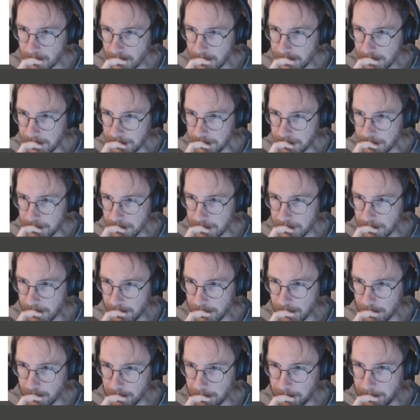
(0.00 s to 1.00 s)
Interesting
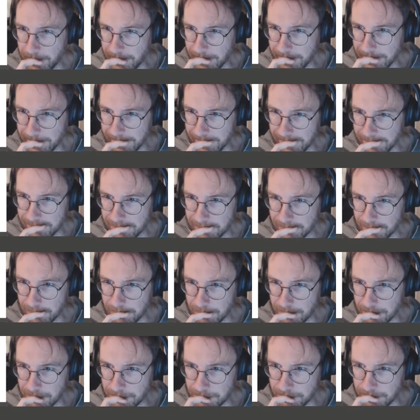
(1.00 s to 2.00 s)
that you're back at the
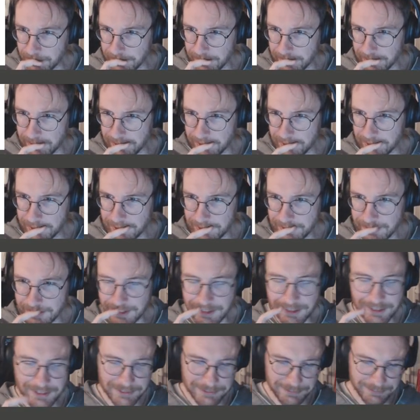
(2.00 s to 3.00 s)
girlfriend.
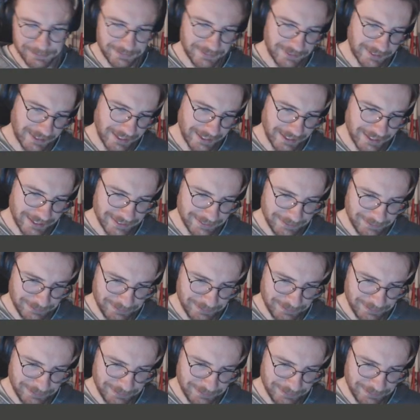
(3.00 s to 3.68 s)
Oh yeah,